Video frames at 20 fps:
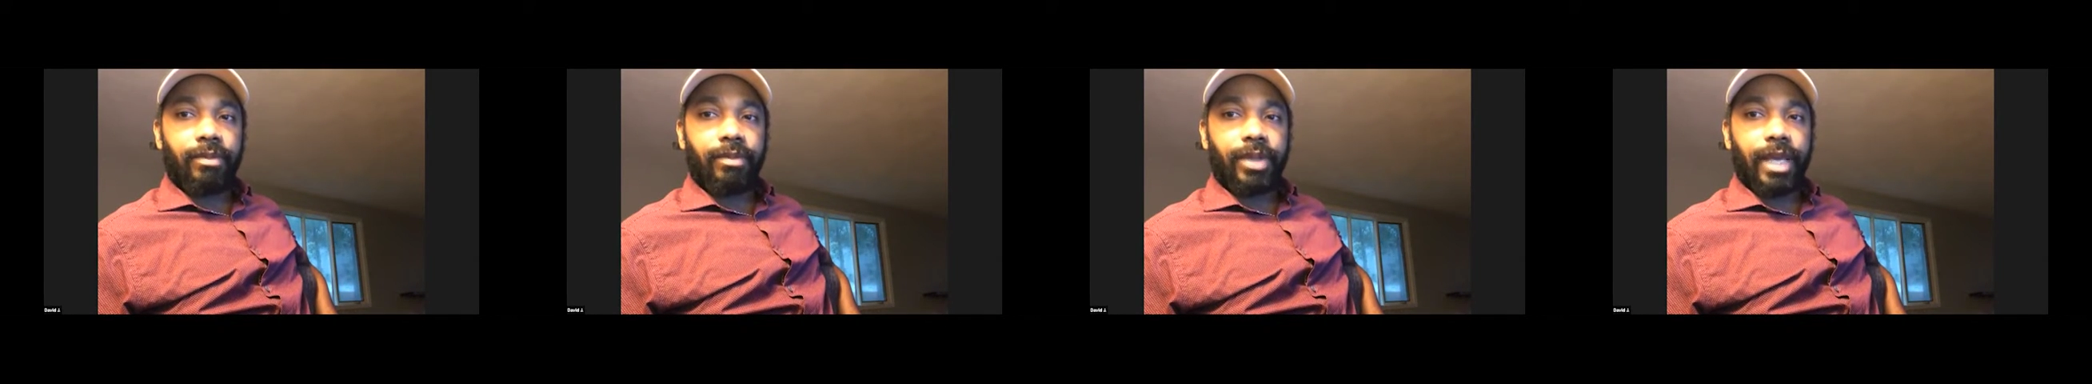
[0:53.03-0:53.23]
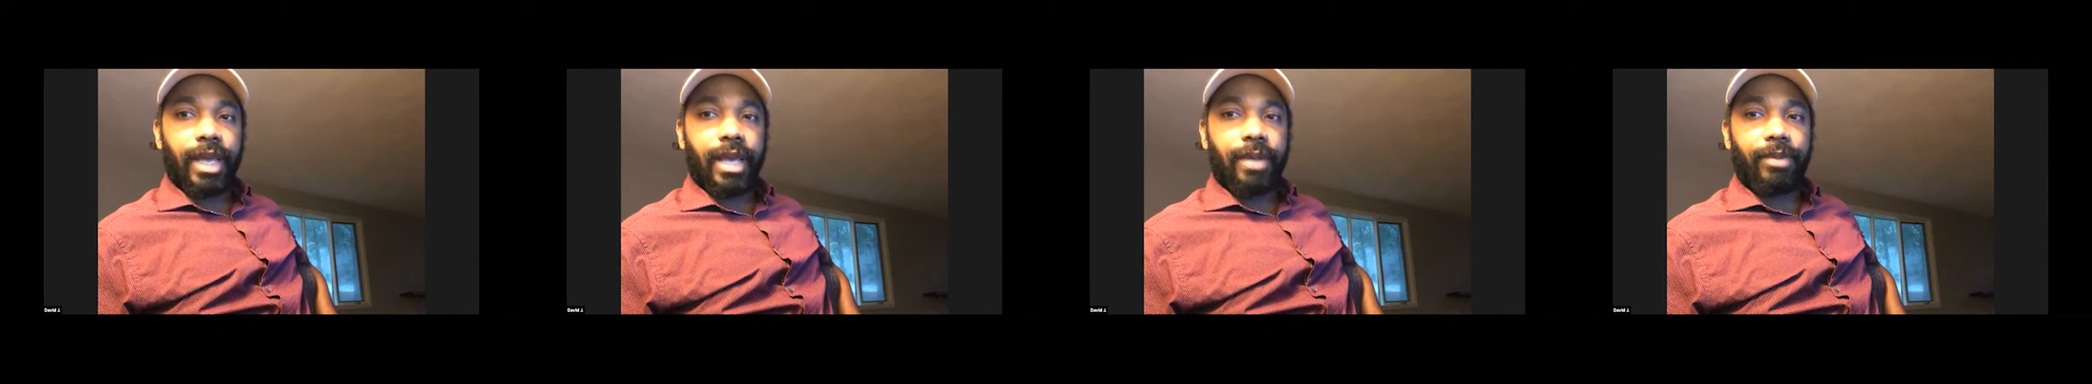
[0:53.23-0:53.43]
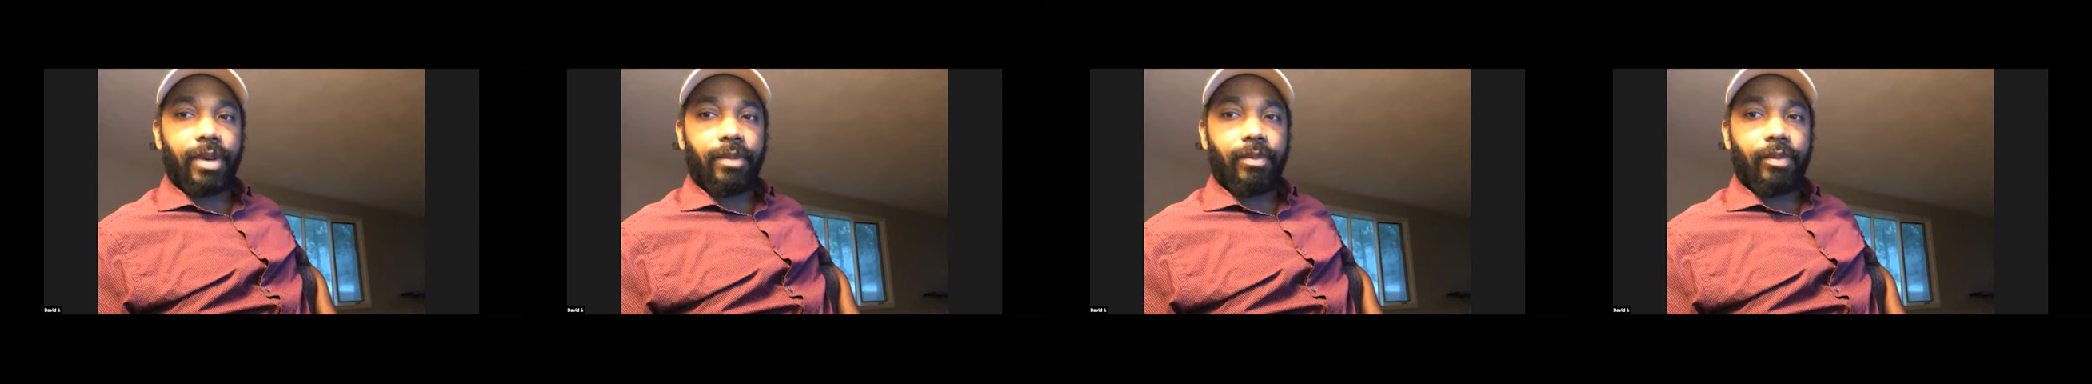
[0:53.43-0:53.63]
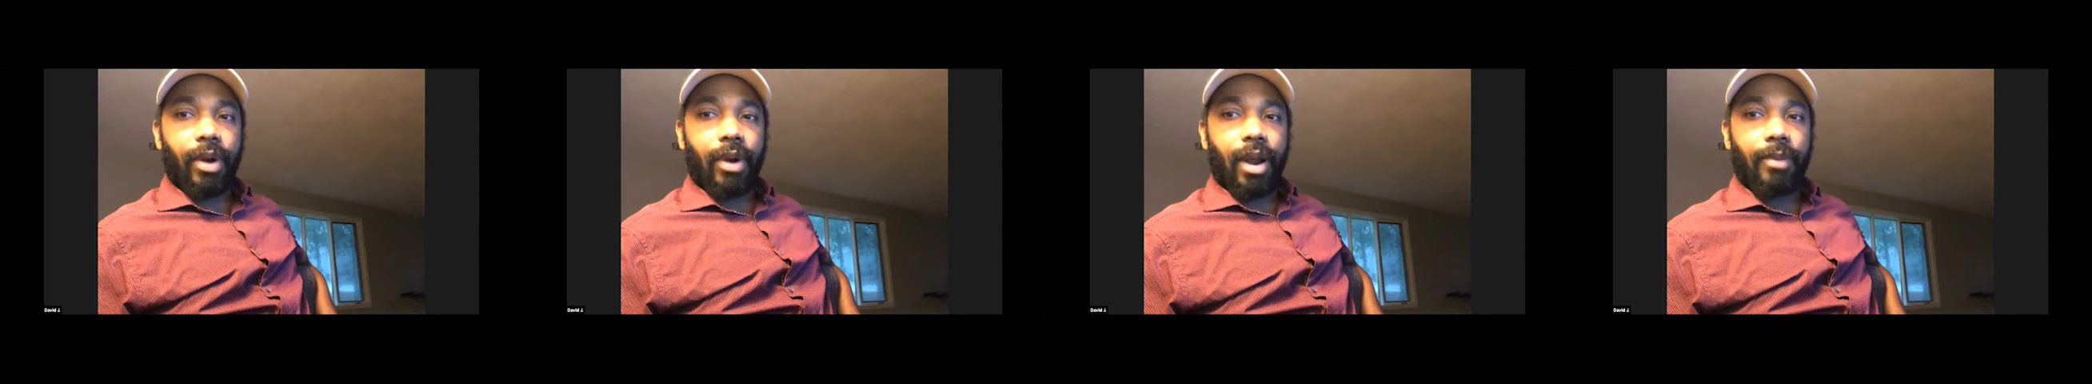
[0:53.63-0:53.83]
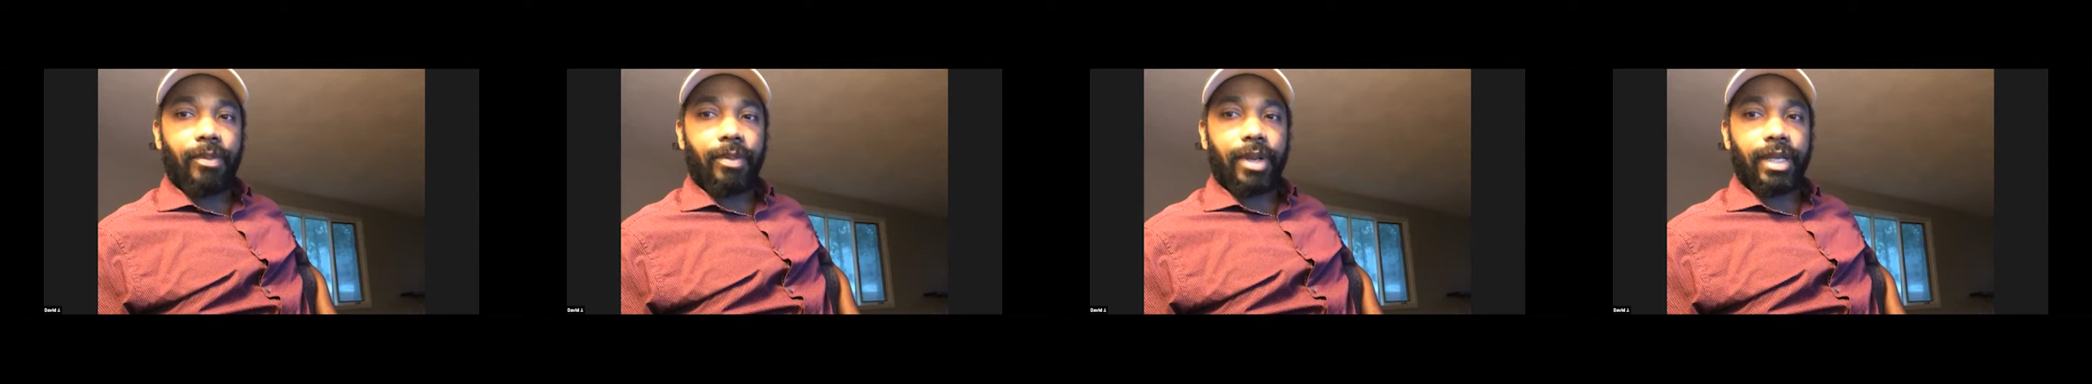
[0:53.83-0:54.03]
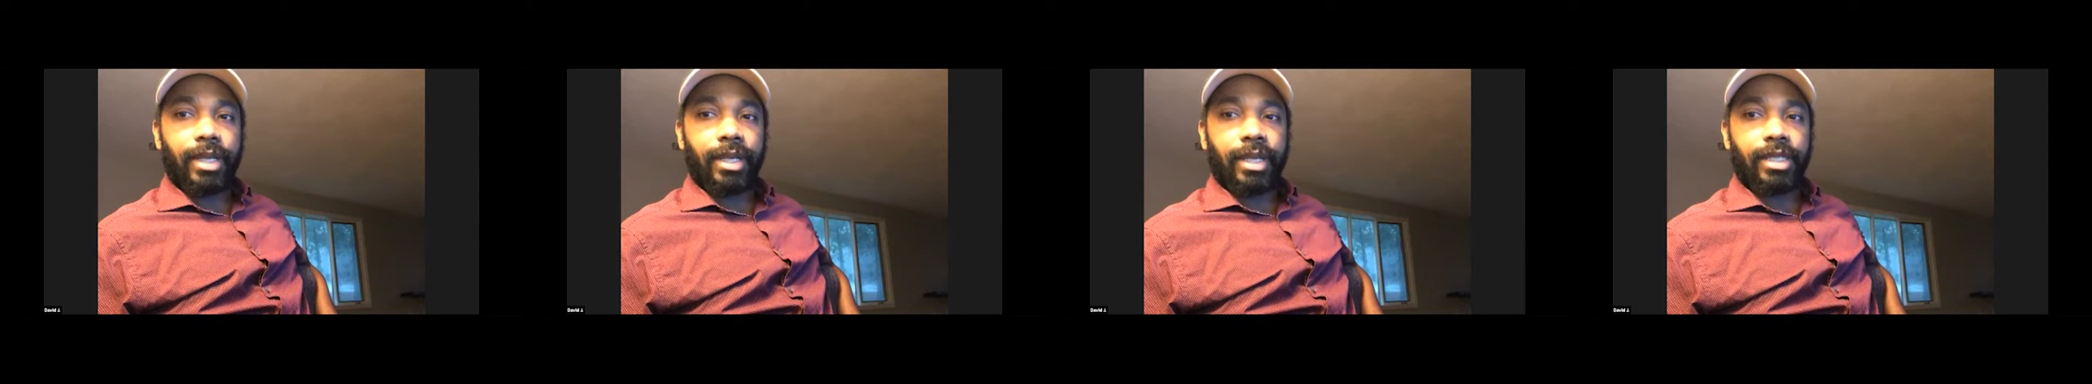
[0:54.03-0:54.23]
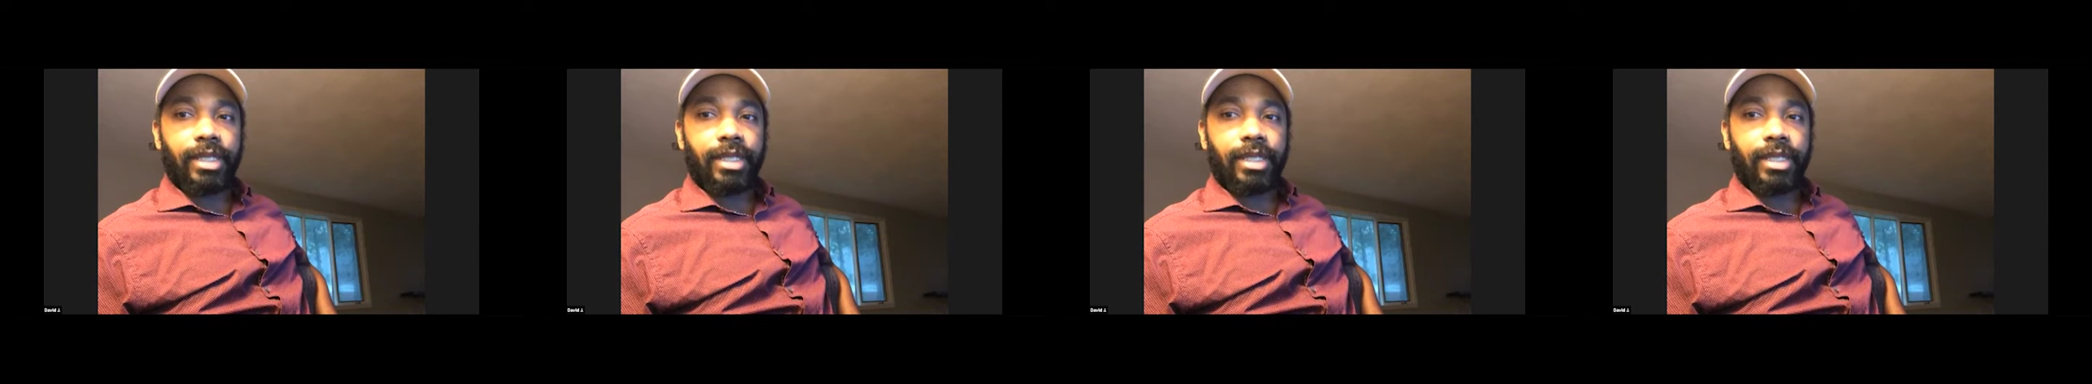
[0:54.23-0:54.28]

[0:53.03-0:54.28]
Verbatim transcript: be able to properly